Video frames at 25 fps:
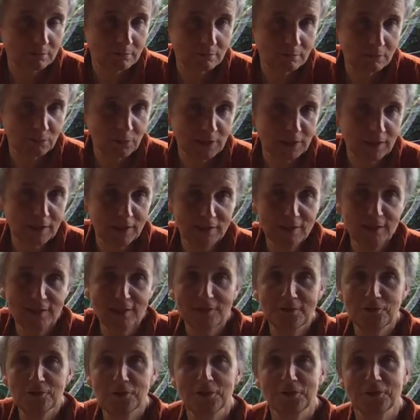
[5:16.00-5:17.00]
We can
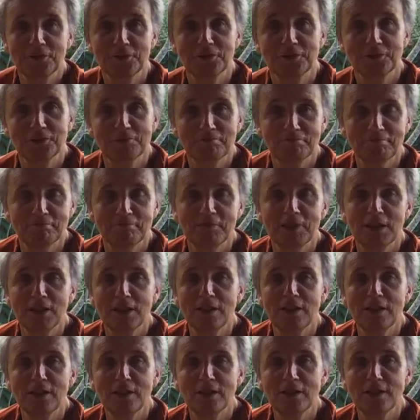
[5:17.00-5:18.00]
hear it in
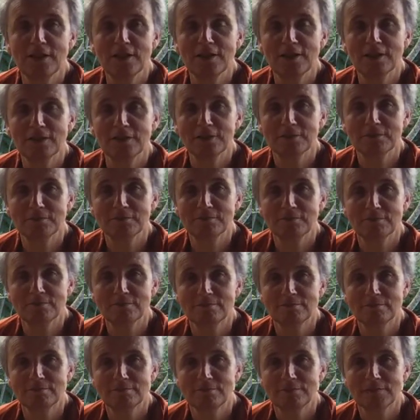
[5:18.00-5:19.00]
the air.
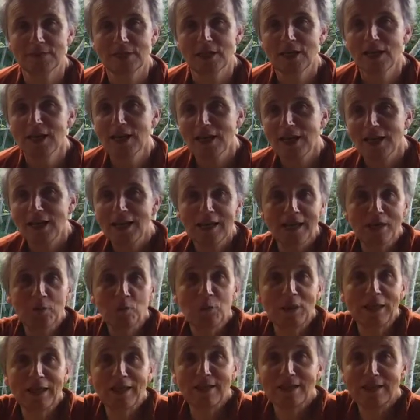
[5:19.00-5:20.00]
Like
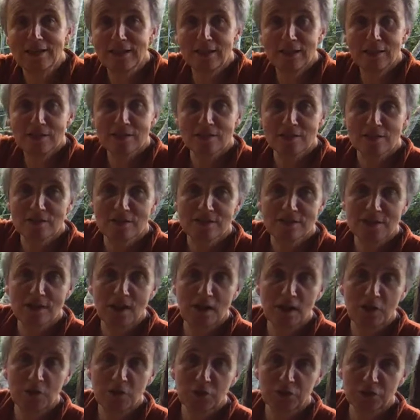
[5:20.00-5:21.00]
we can hear the
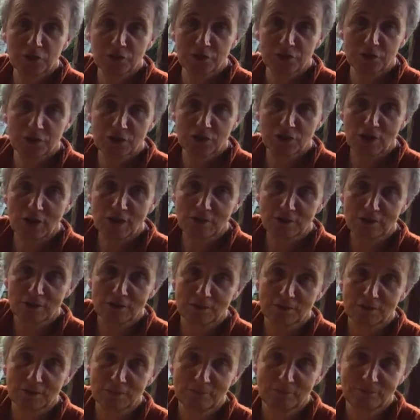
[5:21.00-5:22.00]
sound of the jungle,
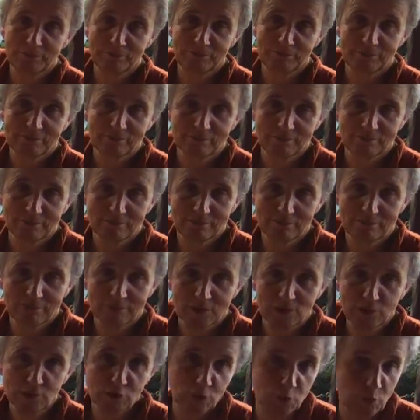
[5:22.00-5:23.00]

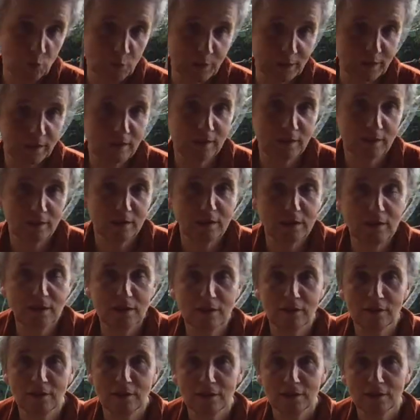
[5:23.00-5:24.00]
so we can
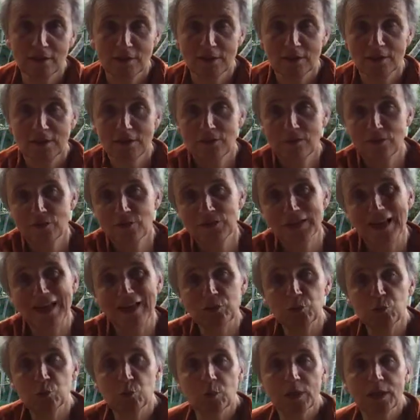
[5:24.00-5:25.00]
hear the
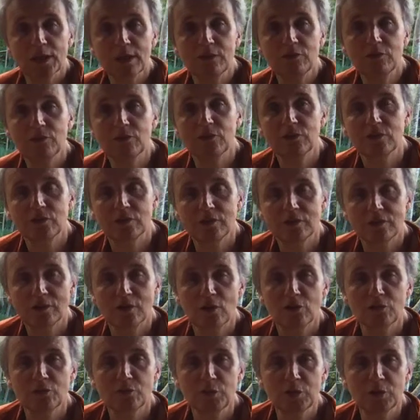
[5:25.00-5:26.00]
sound waves
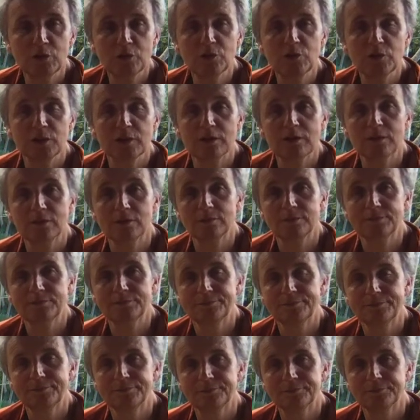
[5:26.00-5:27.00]
of music.
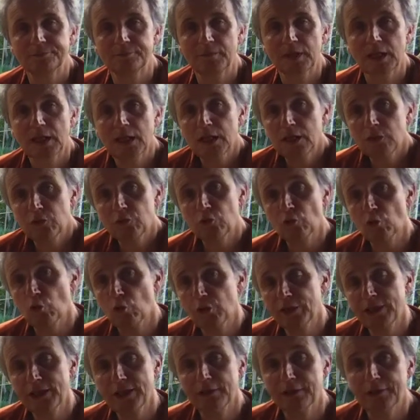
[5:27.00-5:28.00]
So
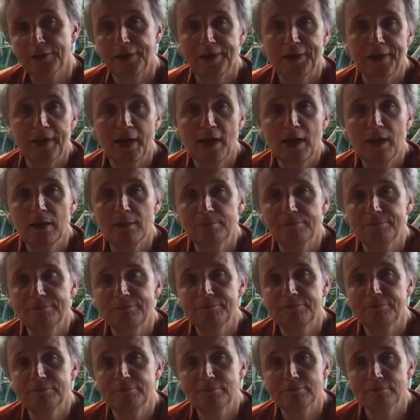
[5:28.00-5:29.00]
here I am,
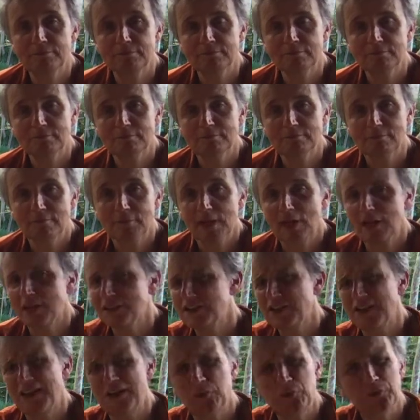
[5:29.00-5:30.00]
a
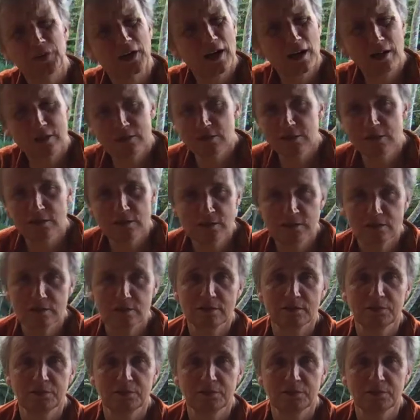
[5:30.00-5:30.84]
sound artist.